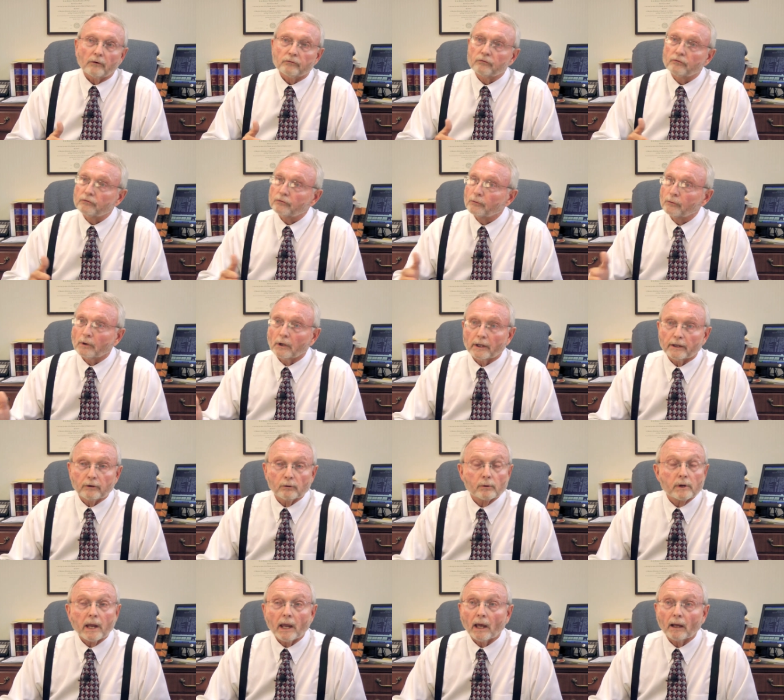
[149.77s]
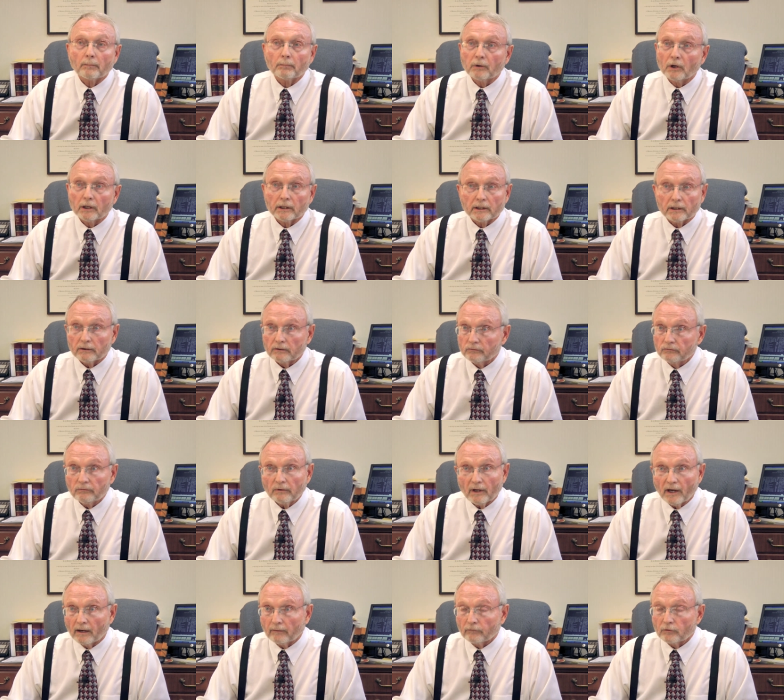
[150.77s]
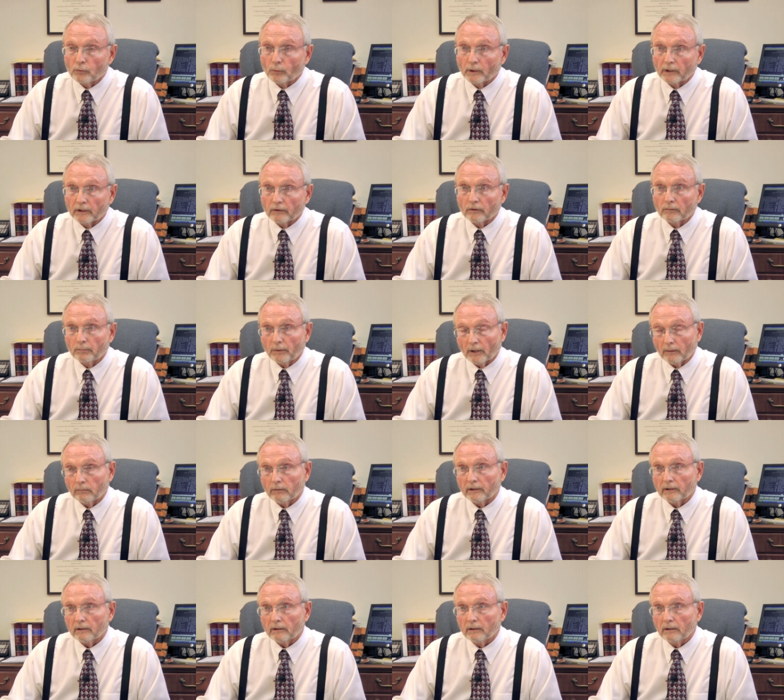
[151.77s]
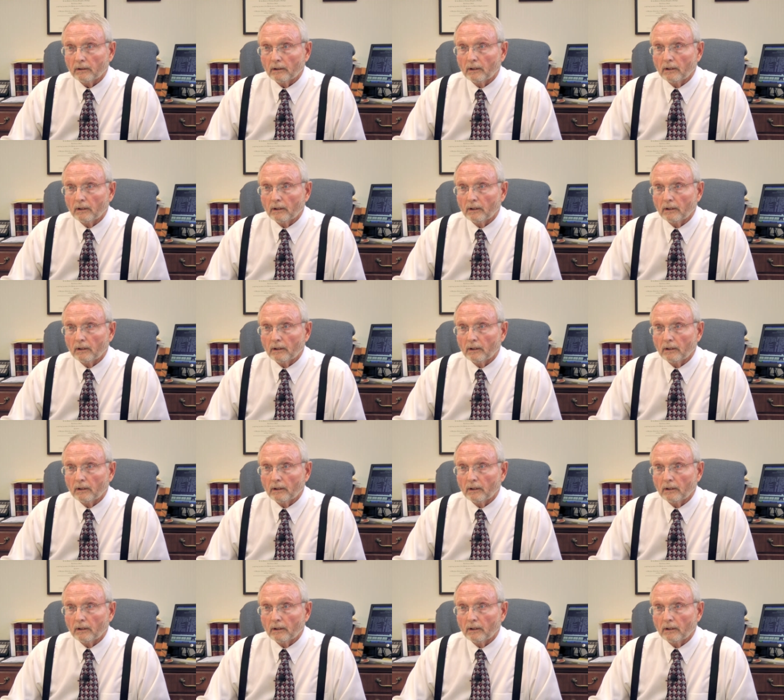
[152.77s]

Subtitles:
Certainly you can't please everyone in the public.